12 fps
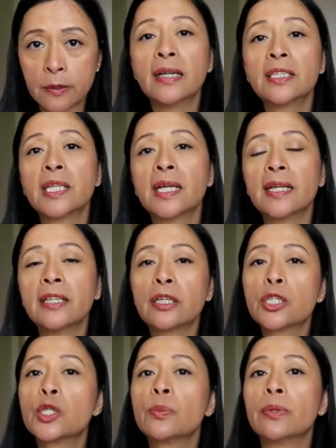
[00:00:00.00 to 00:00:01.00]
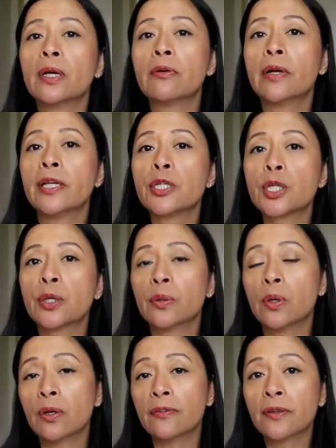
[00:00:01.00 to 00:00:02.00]
Ideally, there should be a ratio
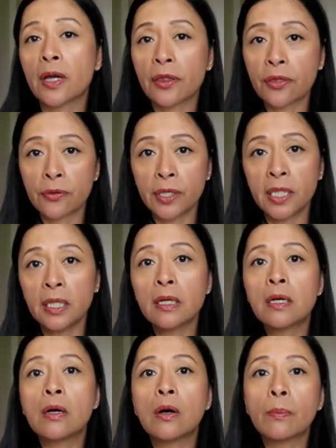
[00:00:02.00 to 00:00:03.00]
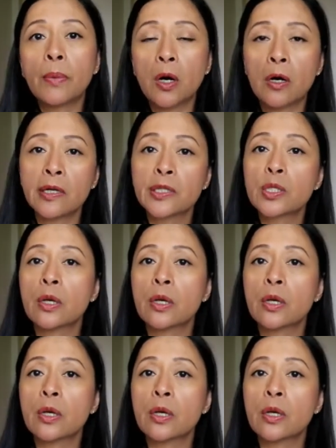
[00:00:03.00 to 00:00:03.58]
of 3 parts